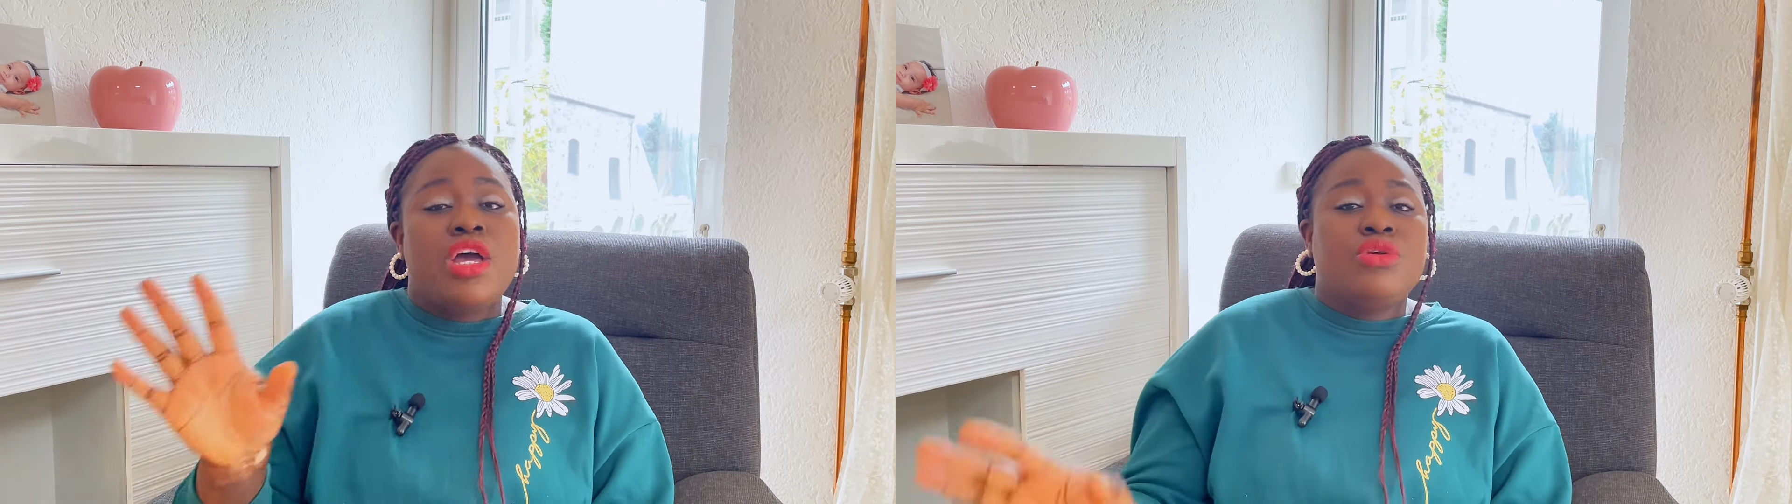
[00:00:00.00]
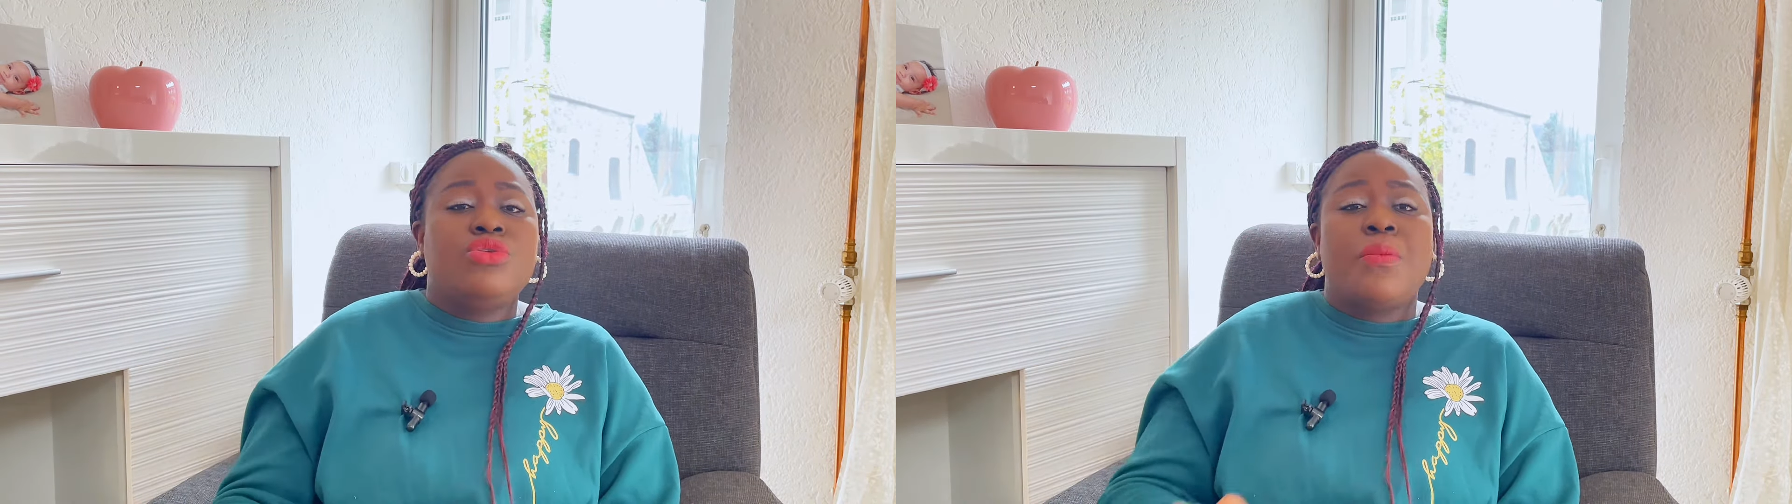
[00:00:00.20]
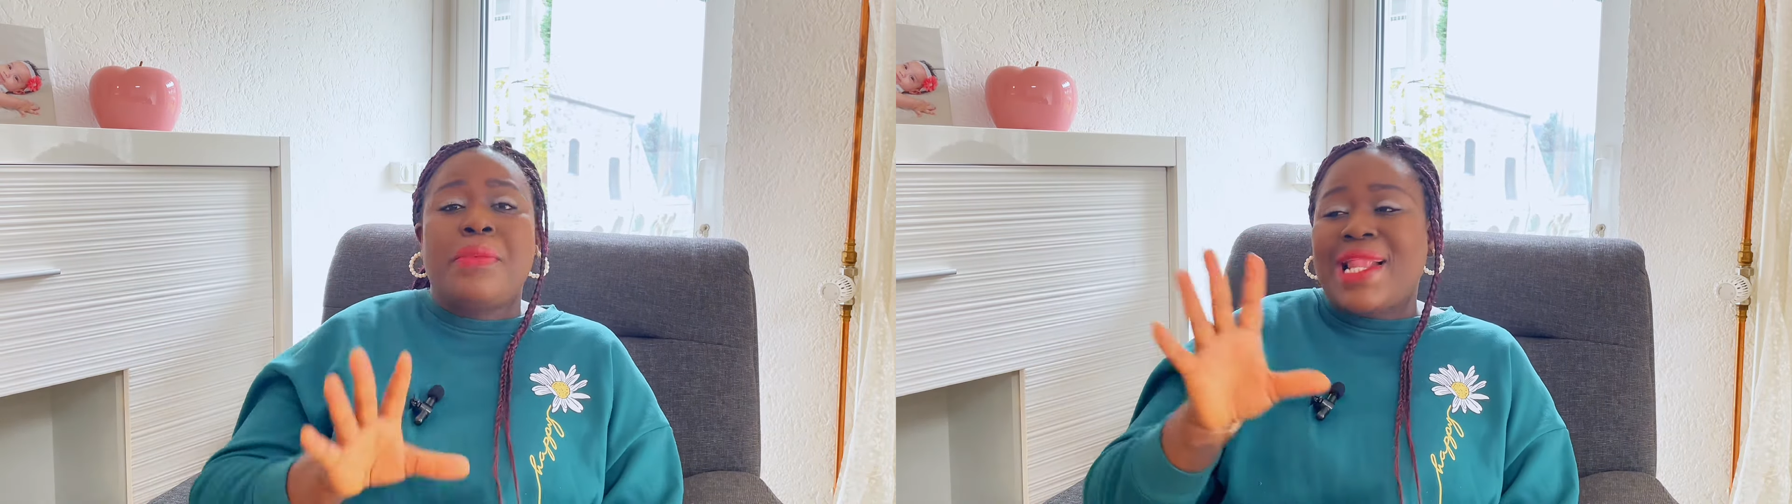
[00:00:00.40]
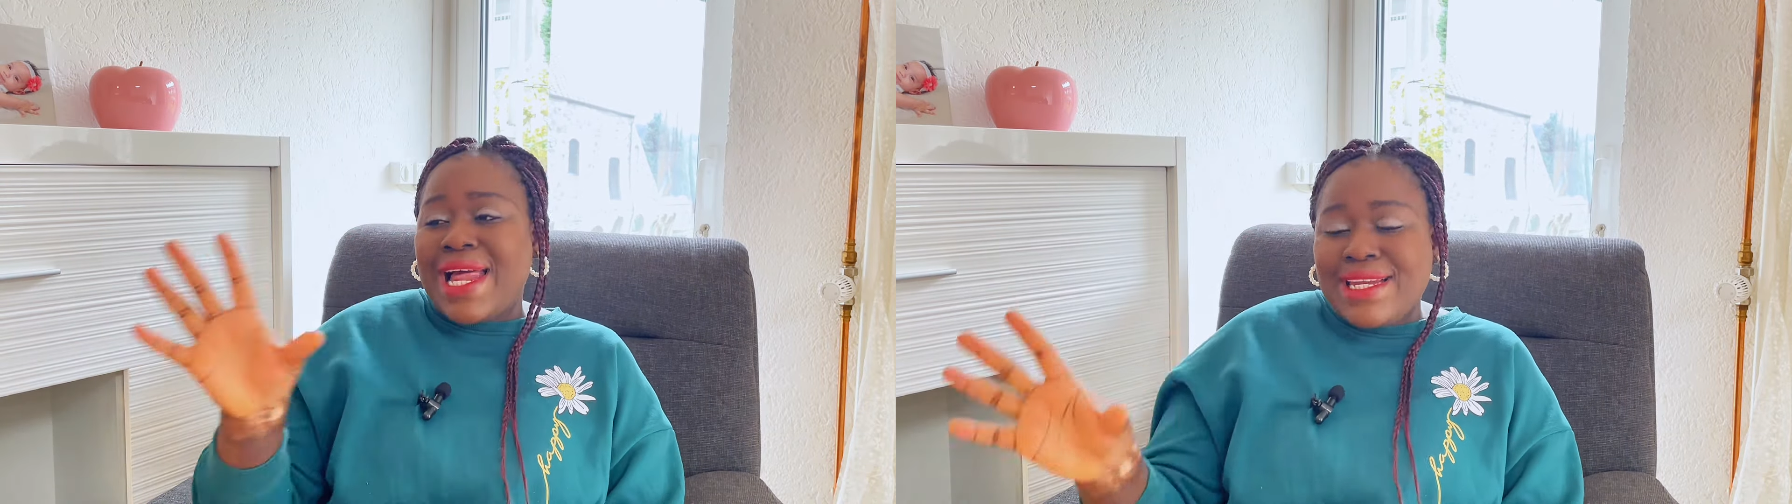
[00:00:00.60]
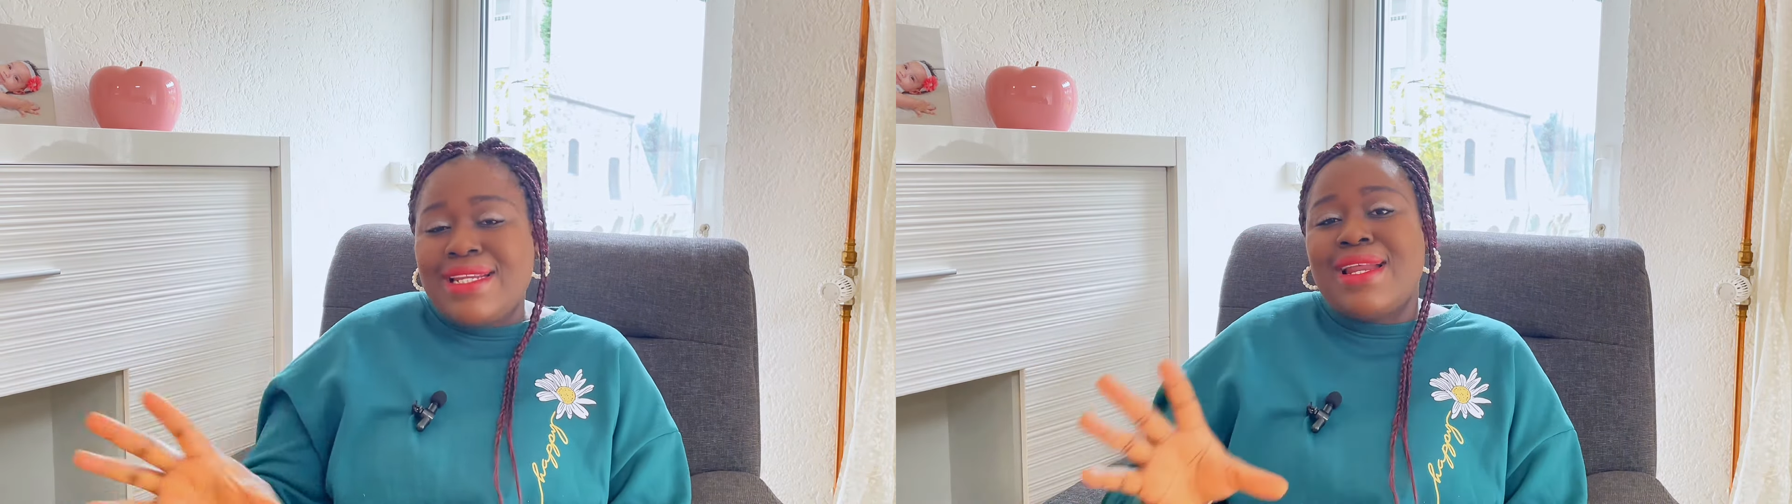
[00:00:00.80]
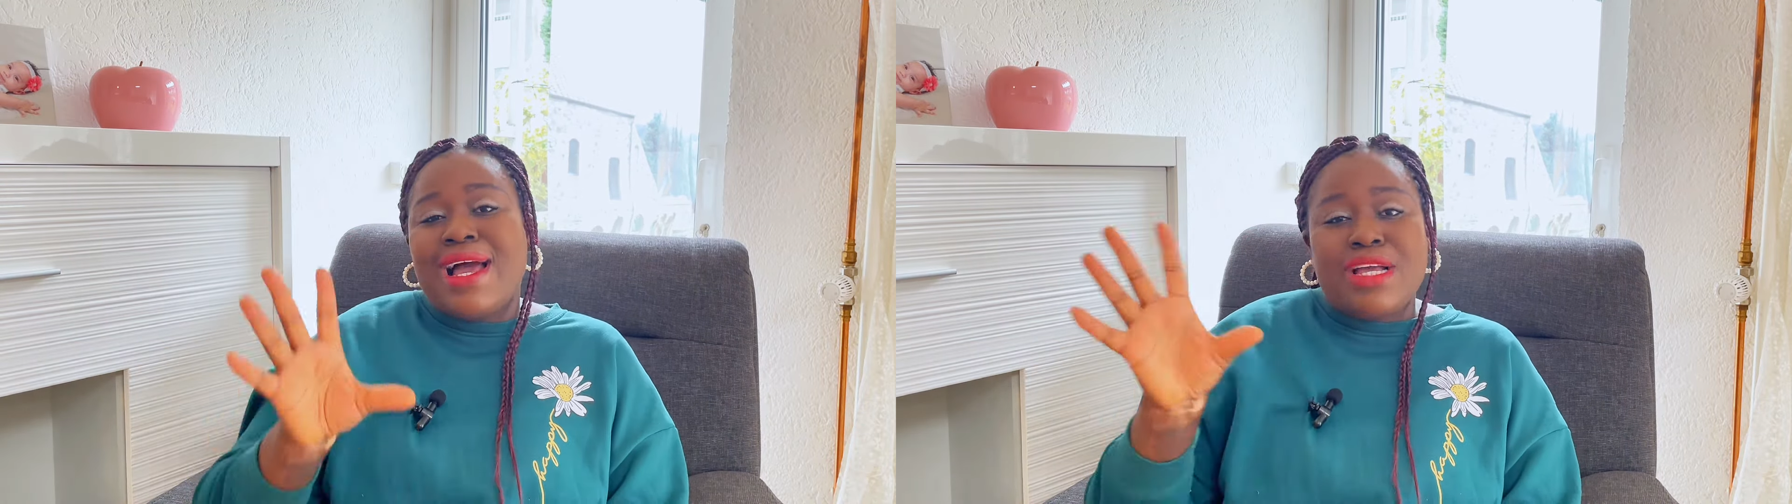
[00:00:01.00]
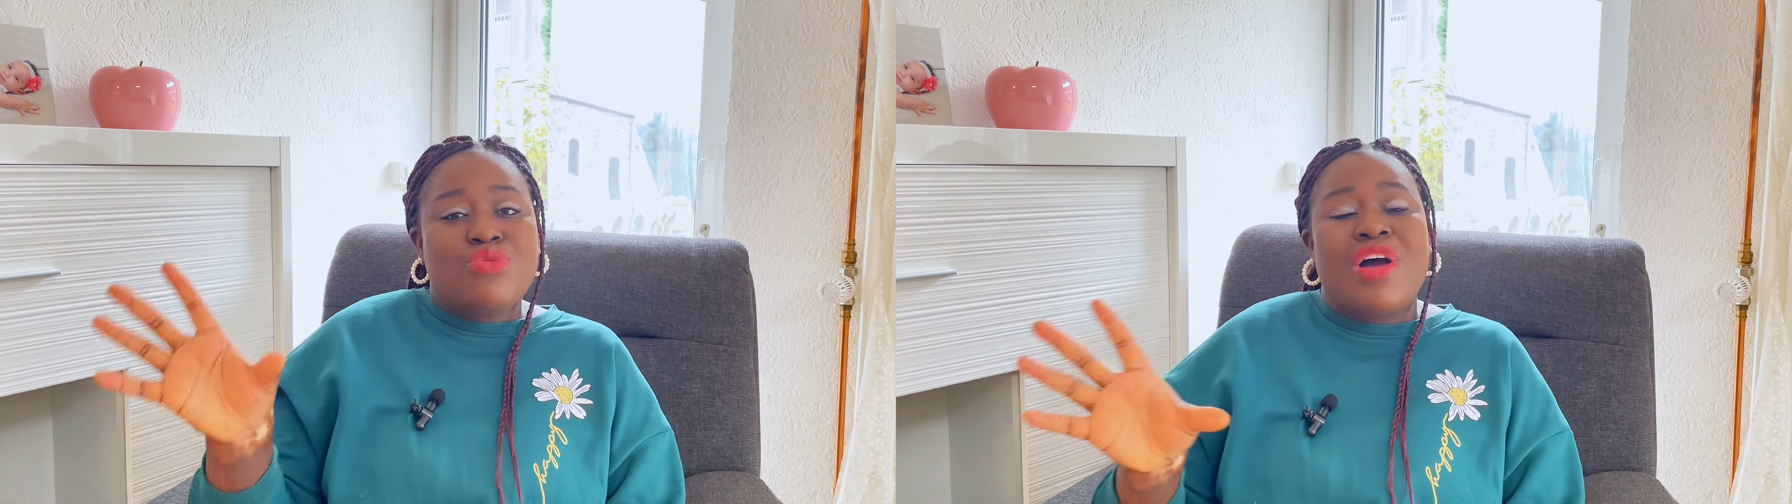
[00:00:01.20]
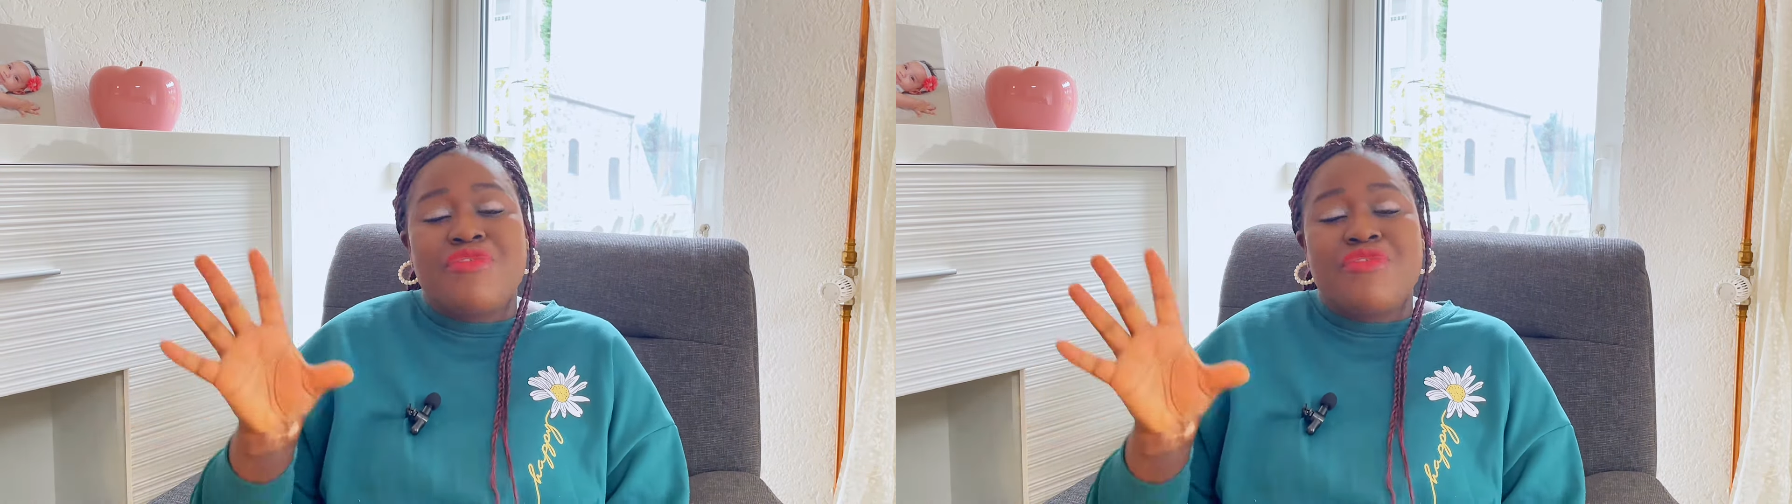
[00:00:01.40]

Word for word: you know, planning and you have